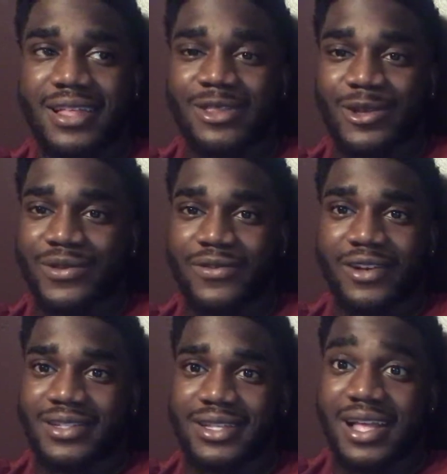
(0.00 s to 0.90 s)
those
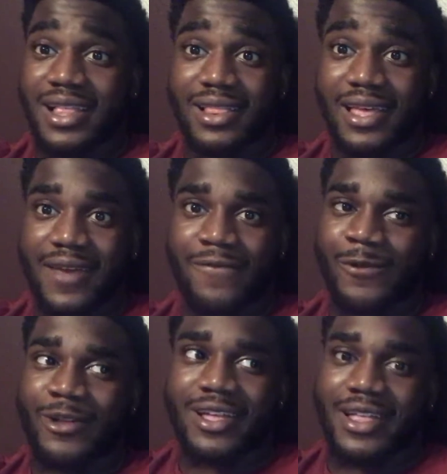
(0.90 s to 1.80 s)
friends that I left
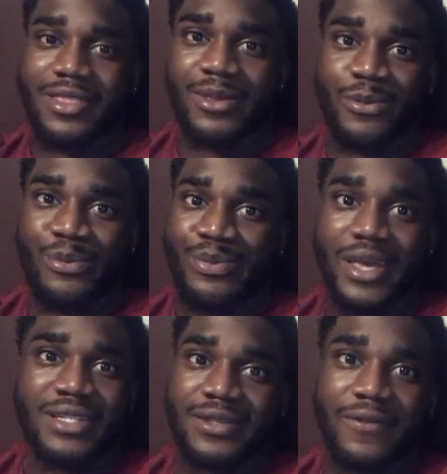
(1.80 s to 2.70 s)
were not the
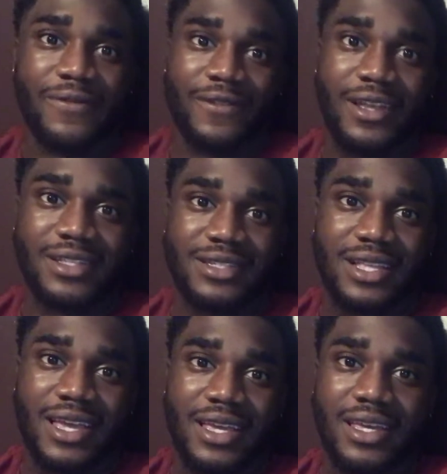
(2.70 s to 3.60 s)
best of friends.
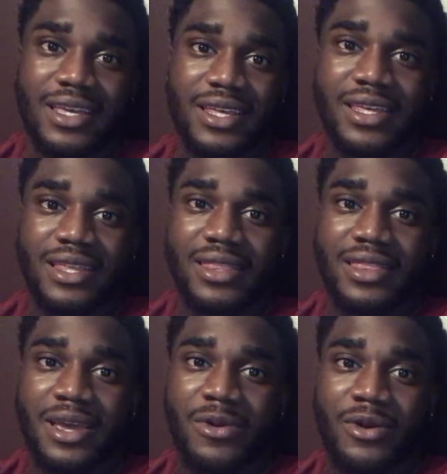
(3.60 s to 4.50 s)
Like
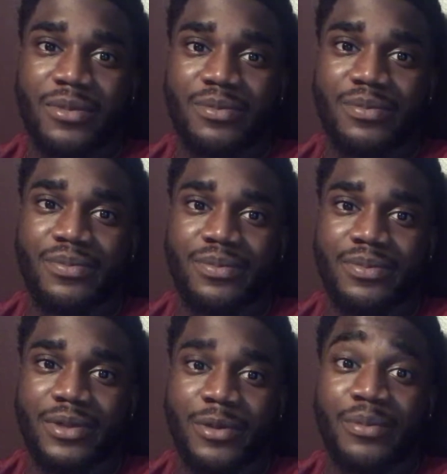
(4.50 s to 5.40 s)
they were
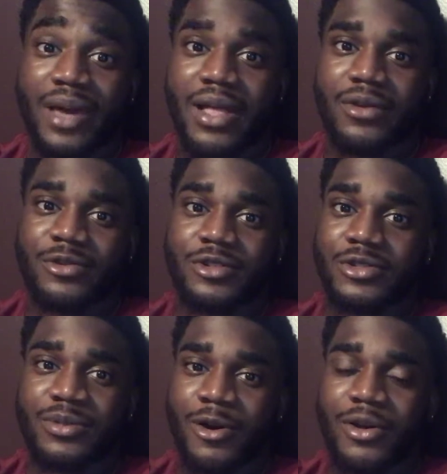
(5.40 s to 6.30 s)
they were bad. They were still
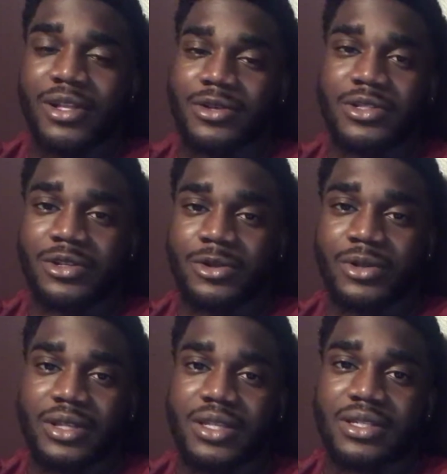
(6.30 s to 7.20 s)
smoking. They were still
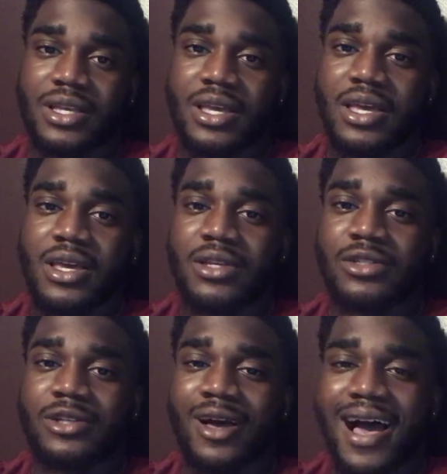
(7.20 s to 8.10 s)
doing this.
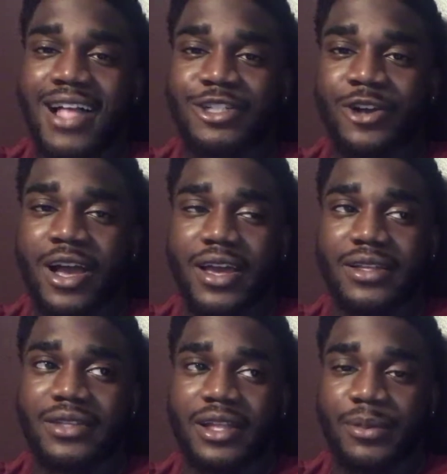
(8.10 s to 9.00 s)
So I tried
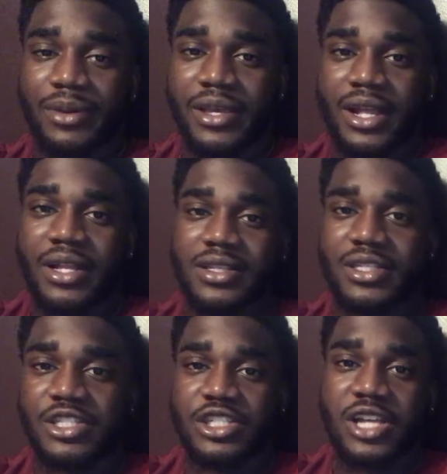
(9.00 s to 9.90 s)
in the beginning to
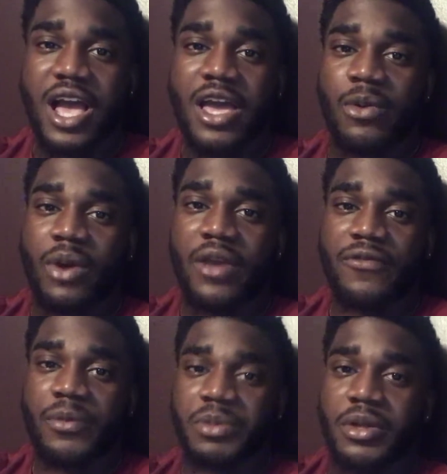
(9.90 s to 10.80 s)
shy away
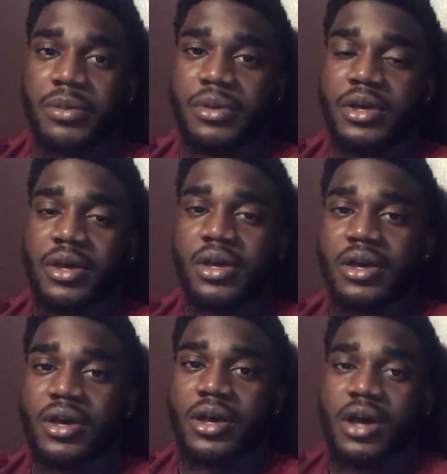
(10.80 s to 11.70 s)
from them,
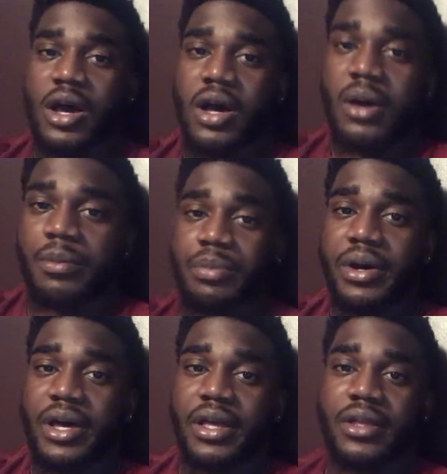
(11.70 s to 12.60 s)

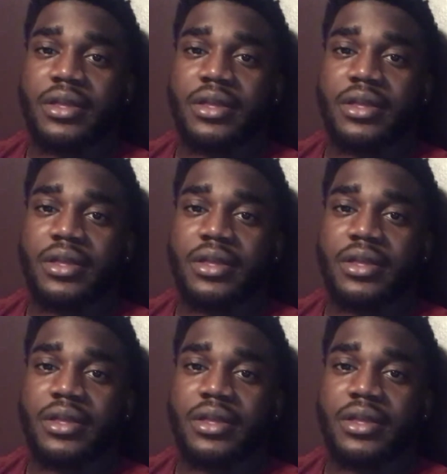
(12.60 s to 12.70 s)
but